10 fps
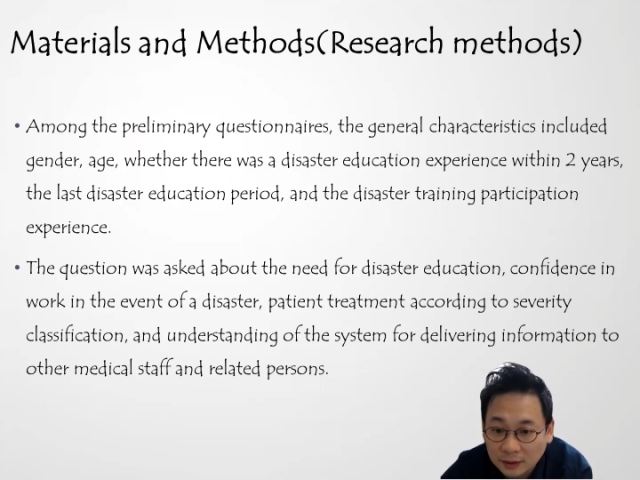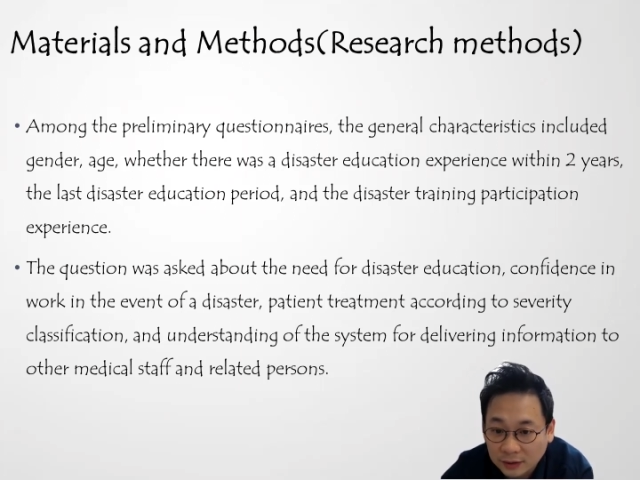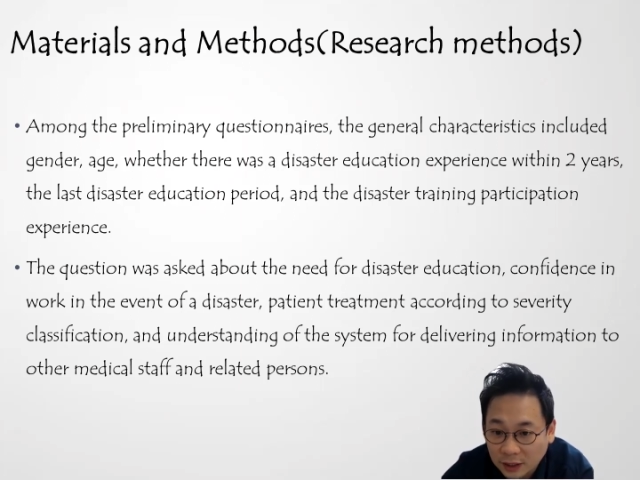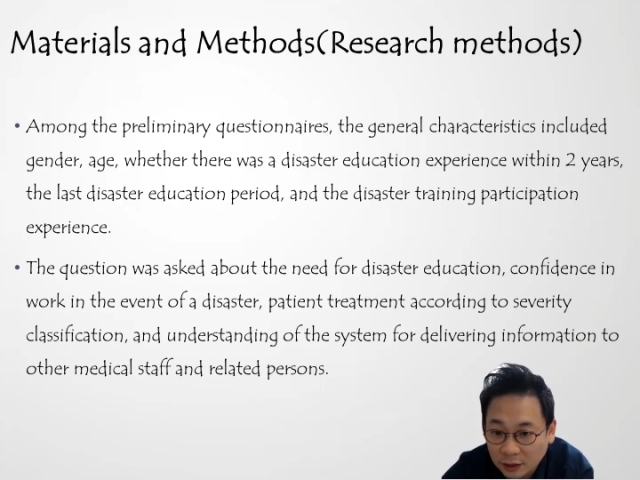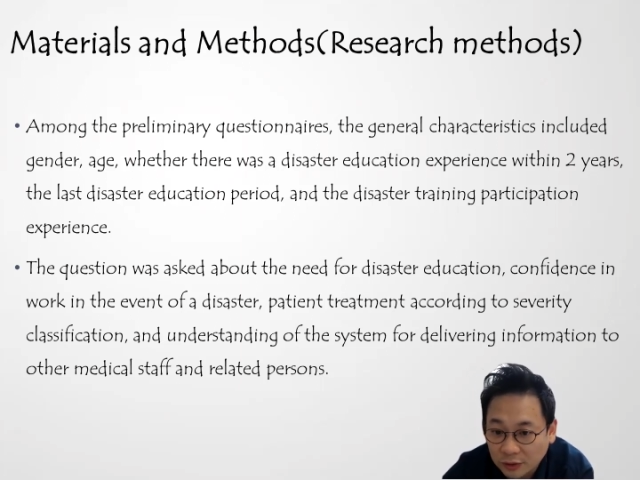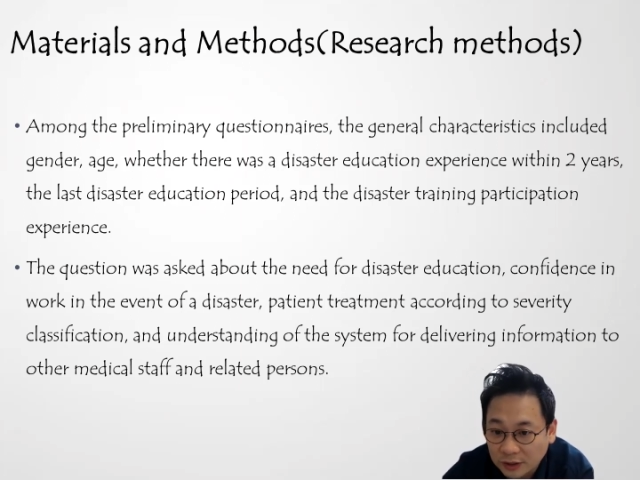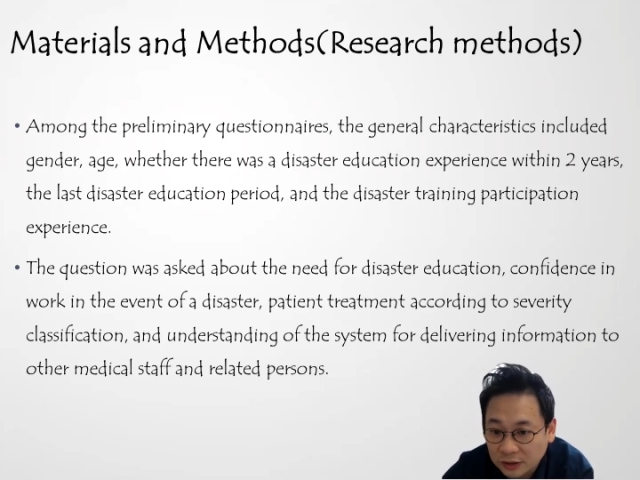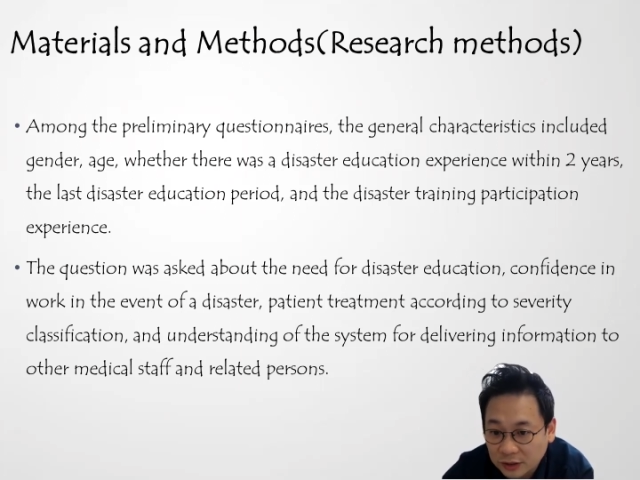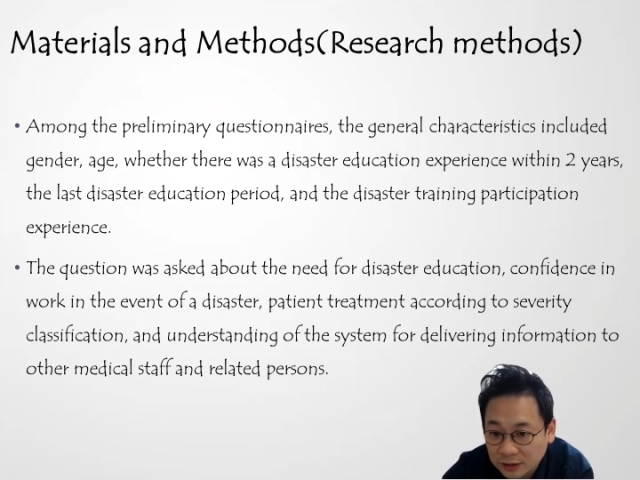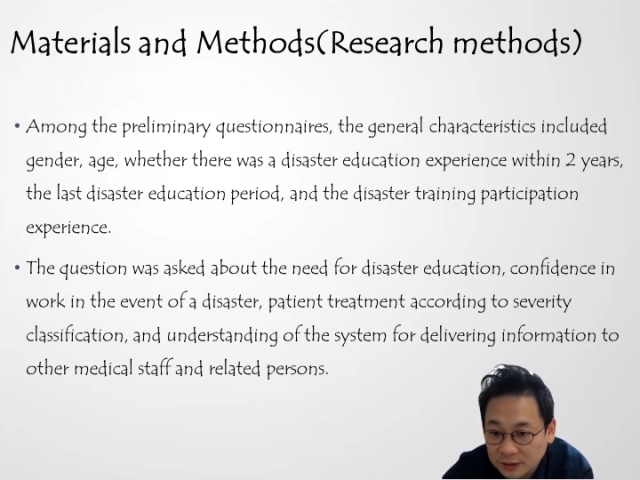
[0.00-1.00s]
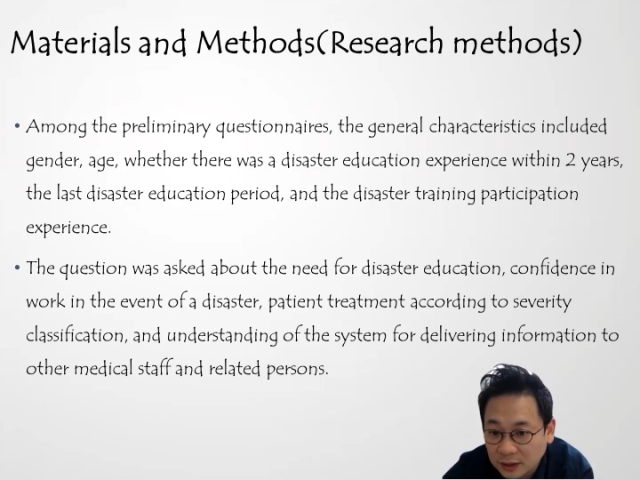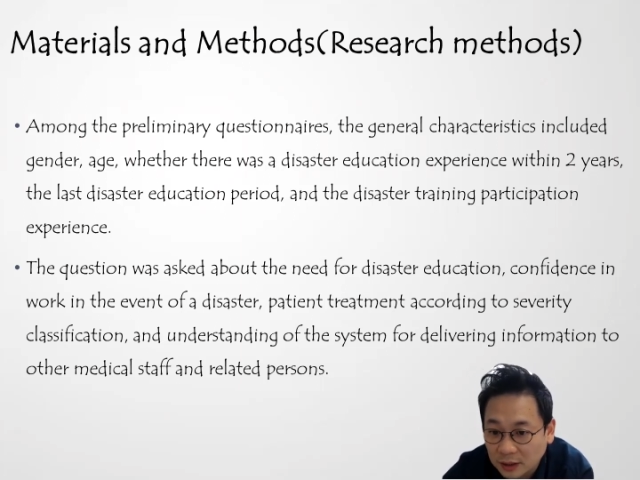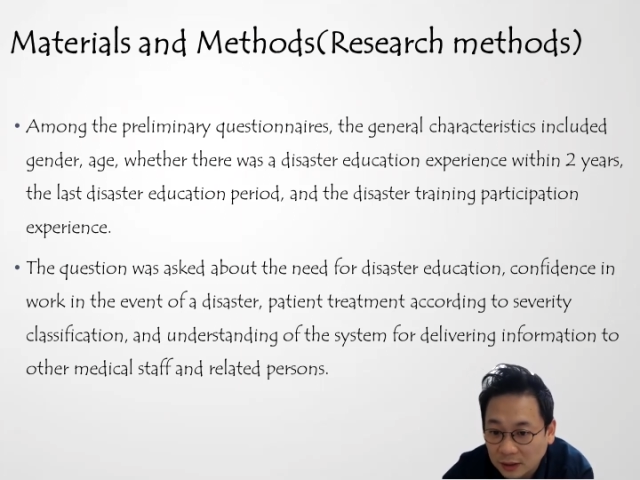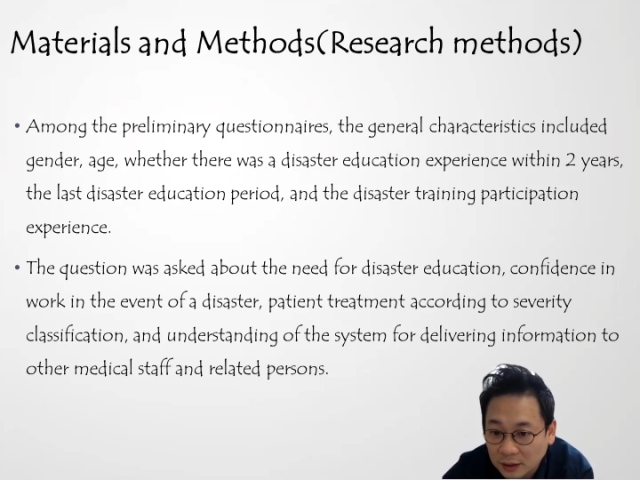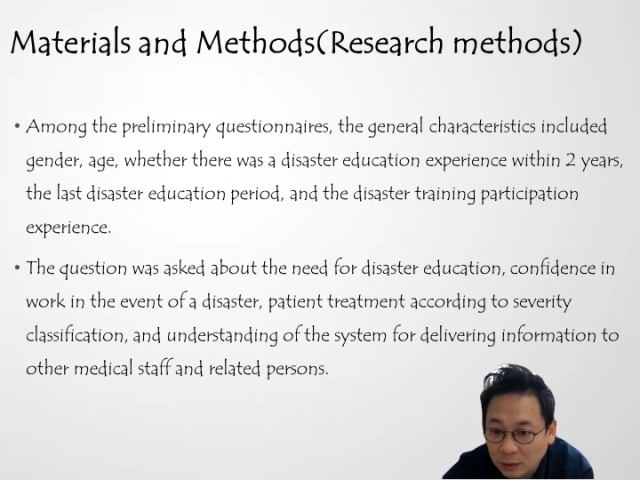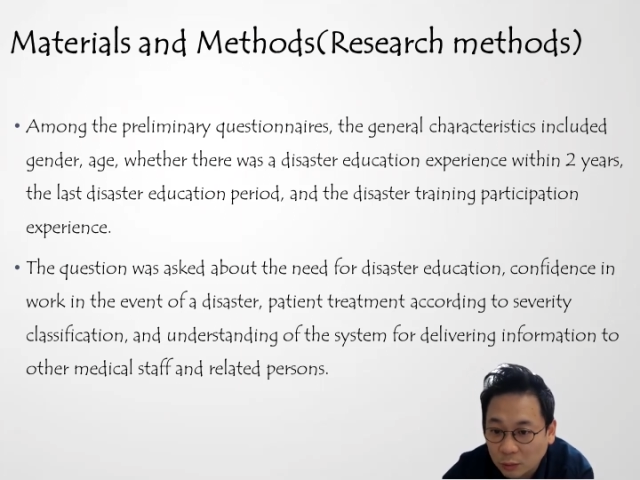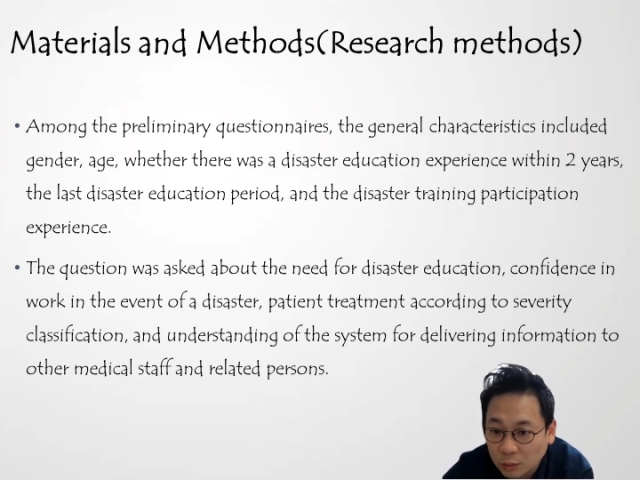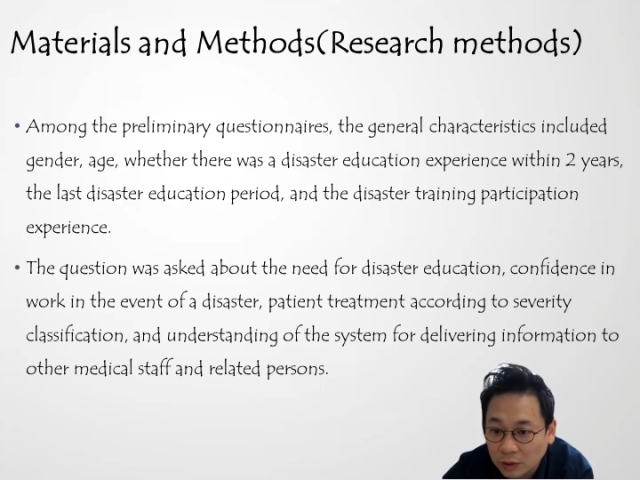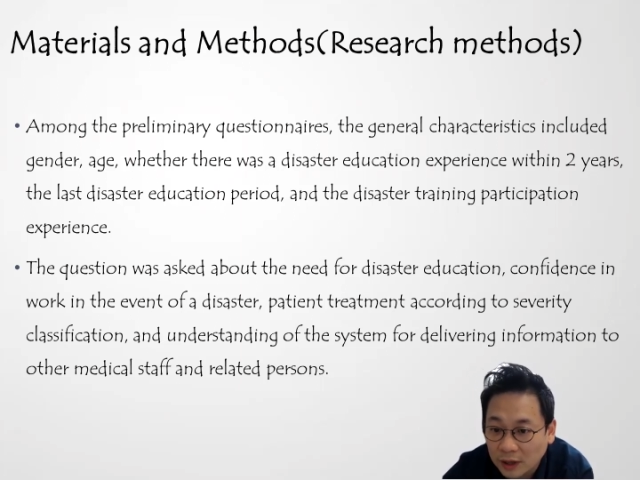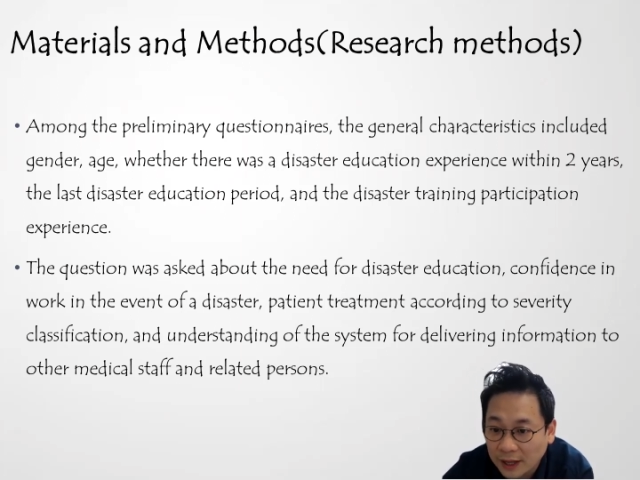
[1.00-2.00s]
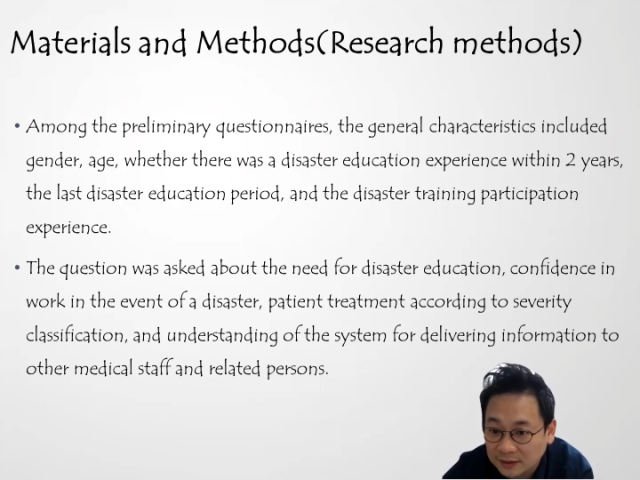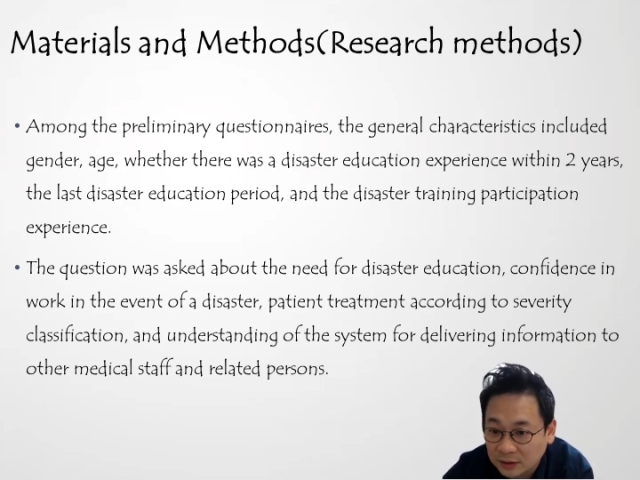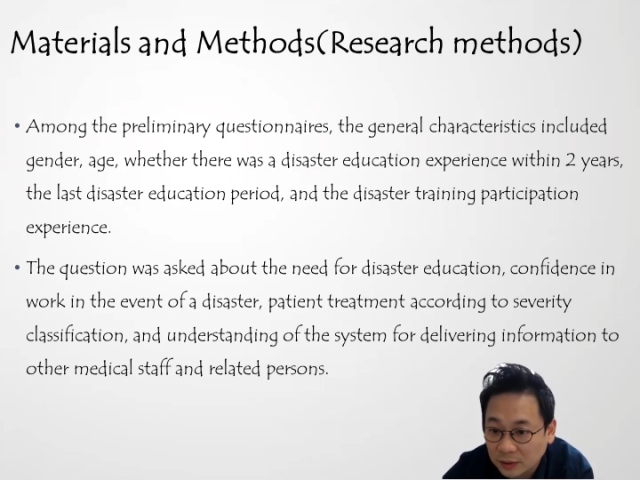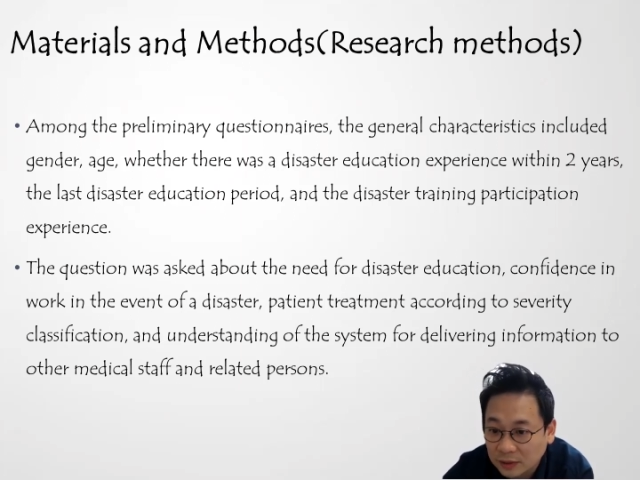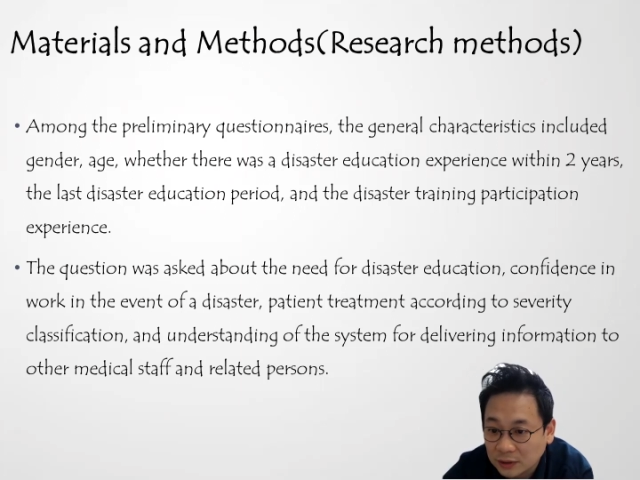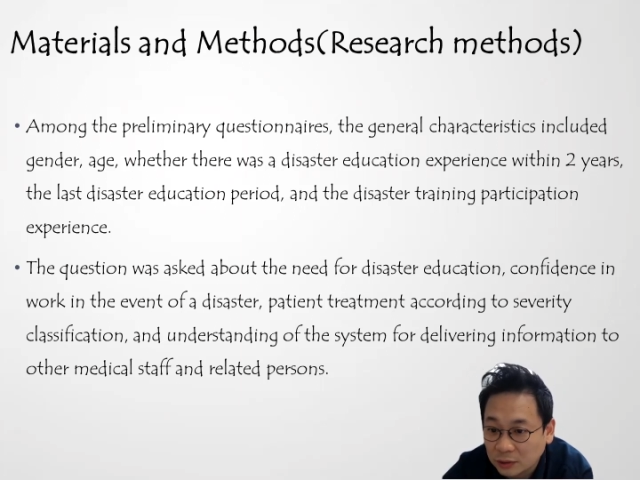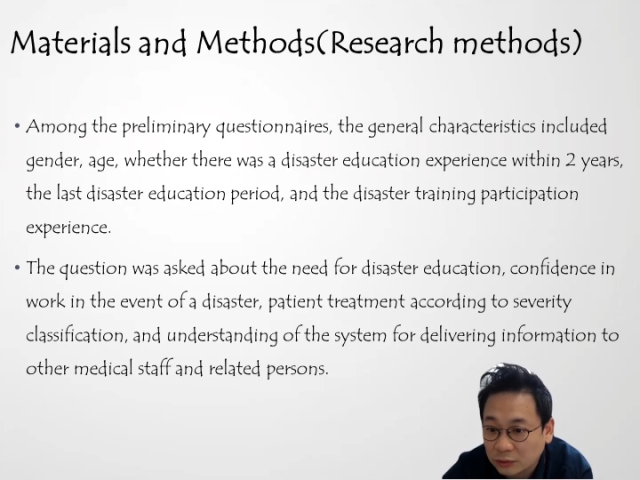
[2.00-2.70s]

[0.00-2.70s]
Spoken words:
10 questions were answered